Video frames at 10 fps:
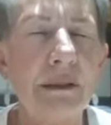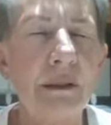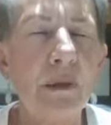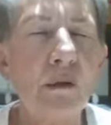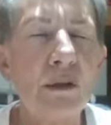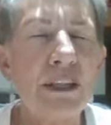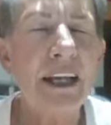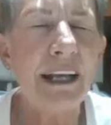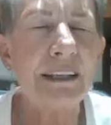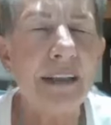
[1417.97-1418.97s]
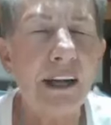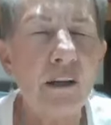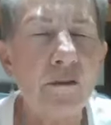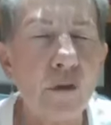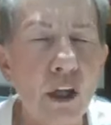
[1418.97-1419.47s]
because he has done
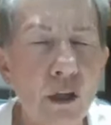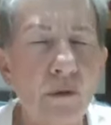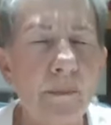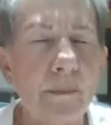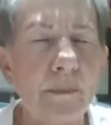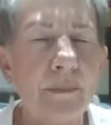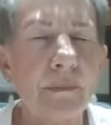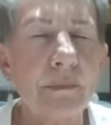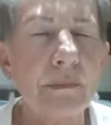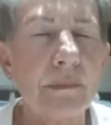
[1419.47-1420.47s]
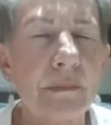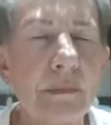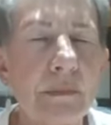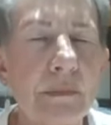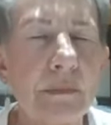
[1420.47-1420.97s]
it for you.
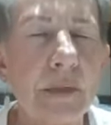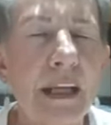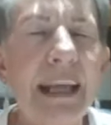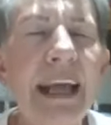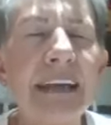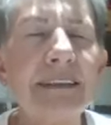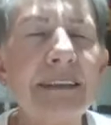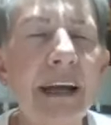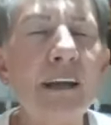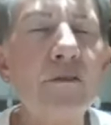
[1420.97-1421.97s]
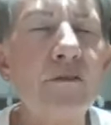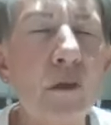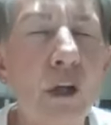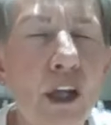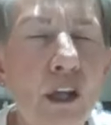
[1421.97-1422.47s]
He has done it
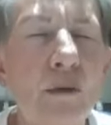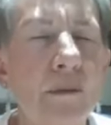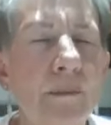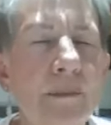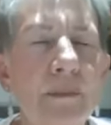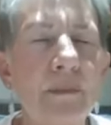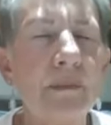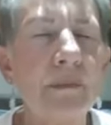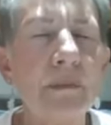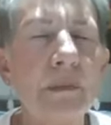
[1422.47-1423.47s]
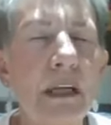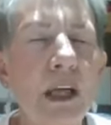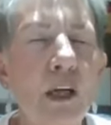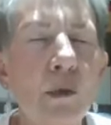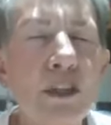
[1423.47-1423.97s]
for you.
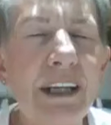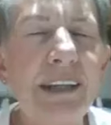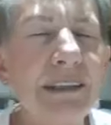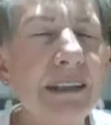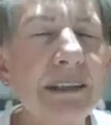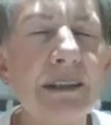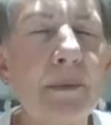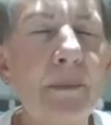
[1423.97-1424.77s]
Lord Jesus,